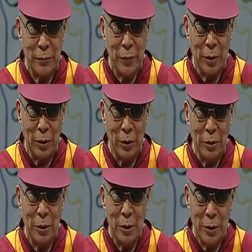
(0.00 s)
Uh,
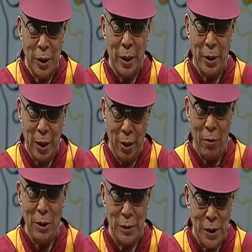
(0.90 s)
take care of
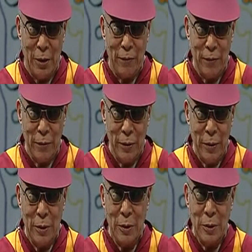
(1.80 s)
oneself,
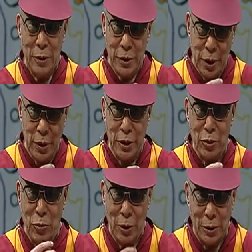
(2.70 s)

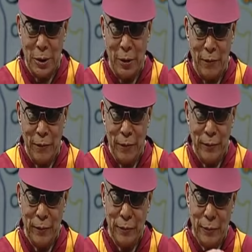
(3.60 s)
cherishing oneself.
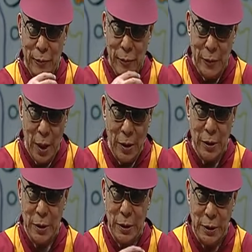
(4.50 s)
That
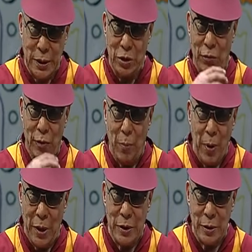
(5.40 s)
is the seed of
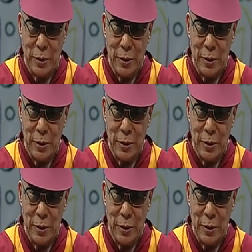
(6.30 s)
compassion.